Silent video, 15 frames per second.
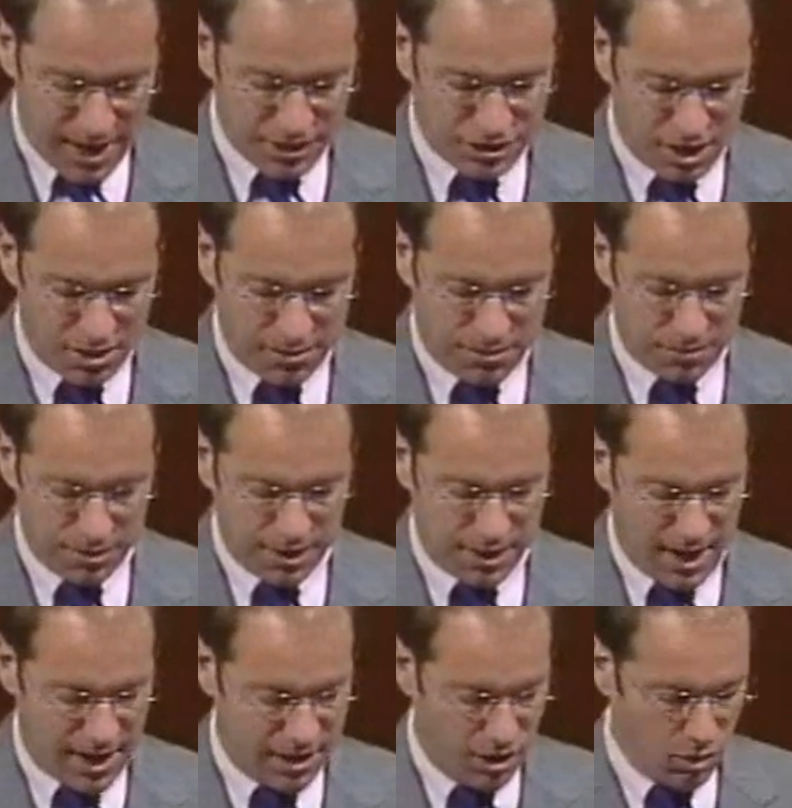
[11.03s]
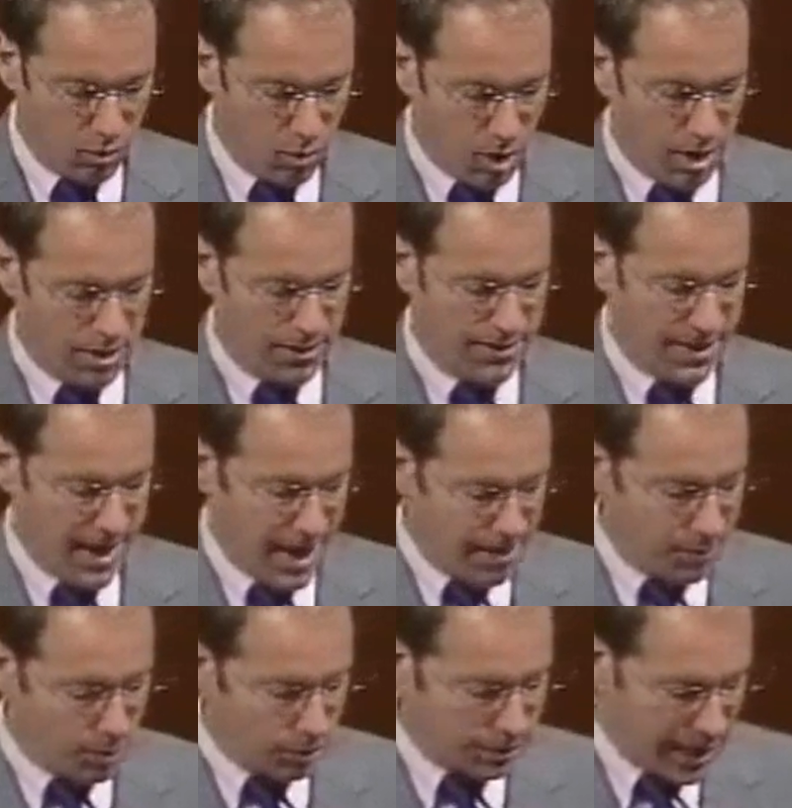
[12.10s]
H.R. 3901, the
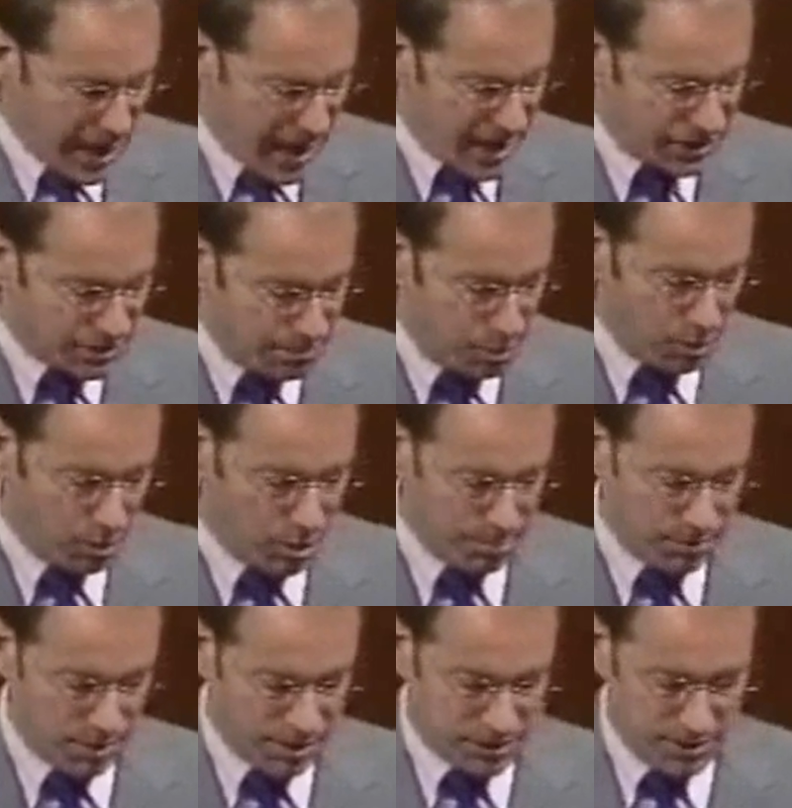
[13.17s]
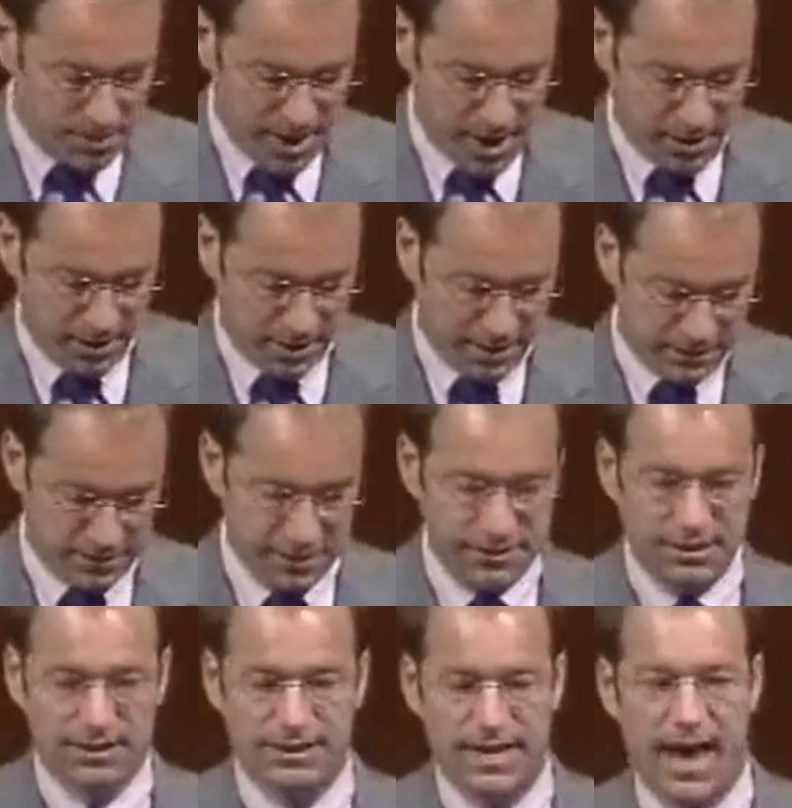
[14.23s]
Emerald Ash Borer Municipality
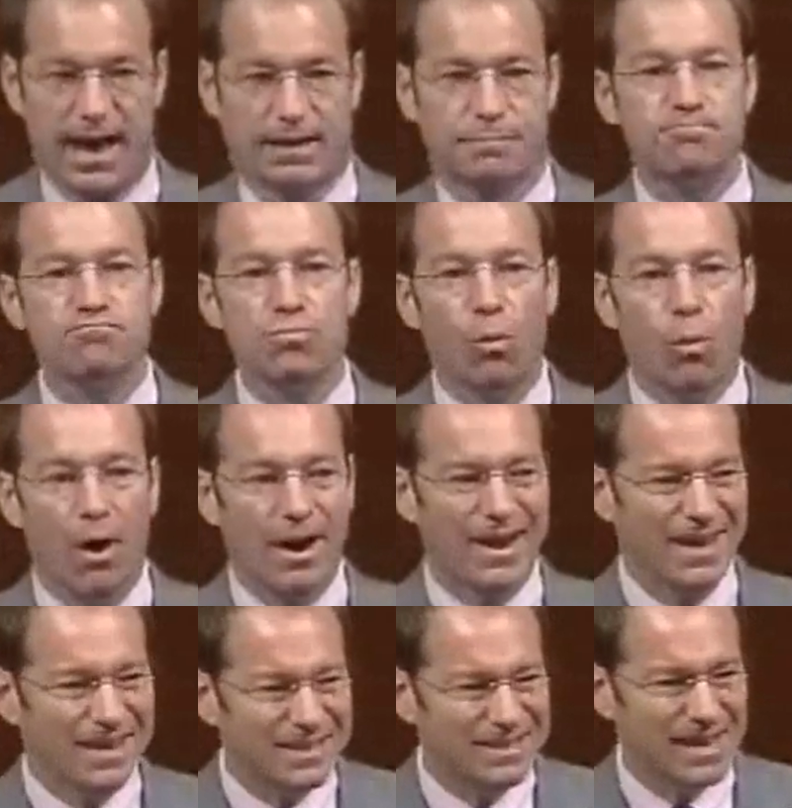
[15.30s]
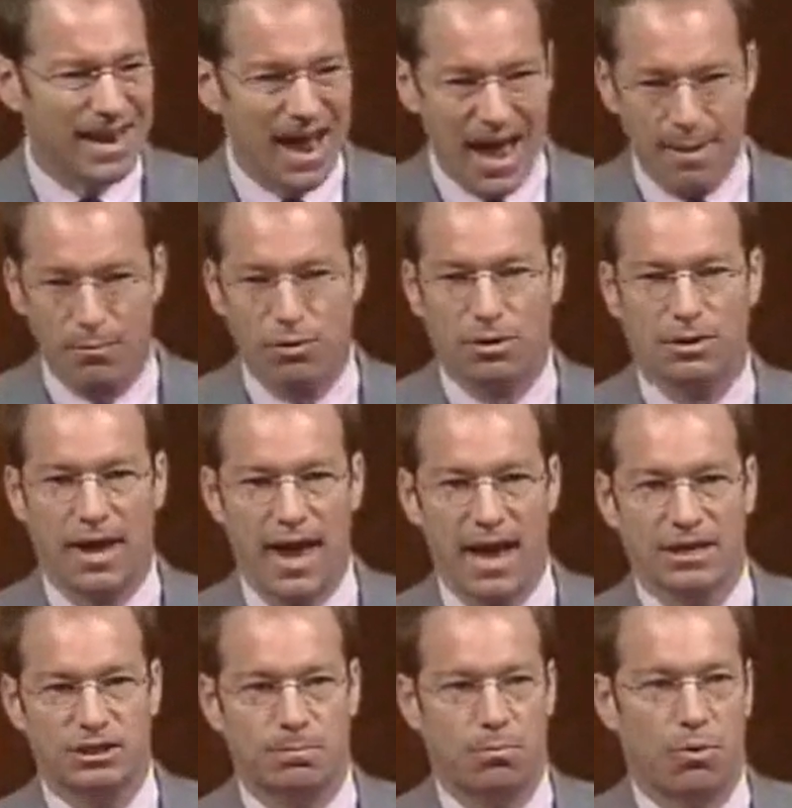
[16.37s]
Assistance Act. What is an emerald
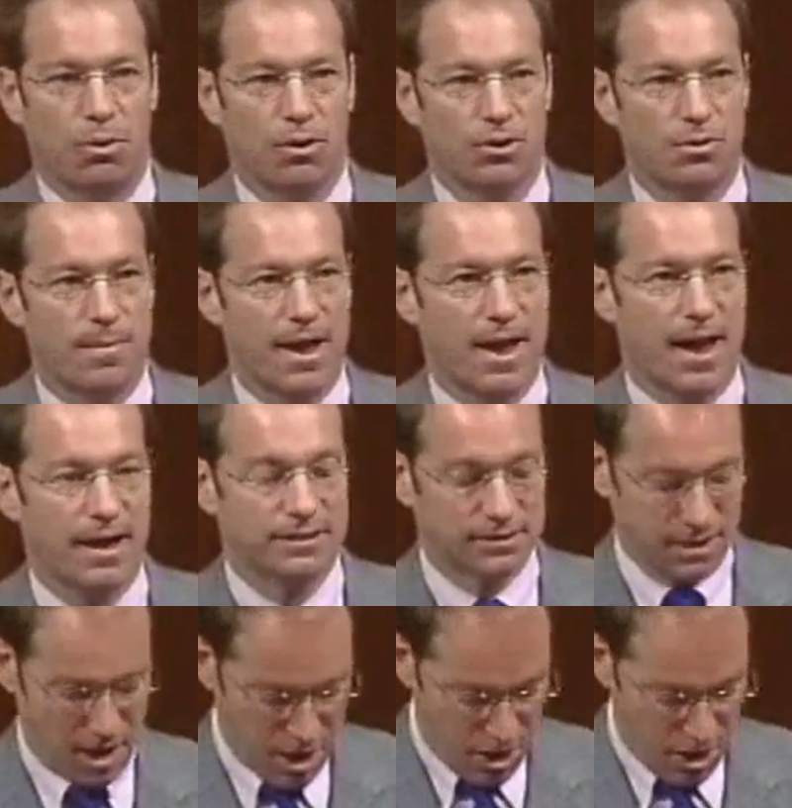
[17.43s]
ash borer, you may ask?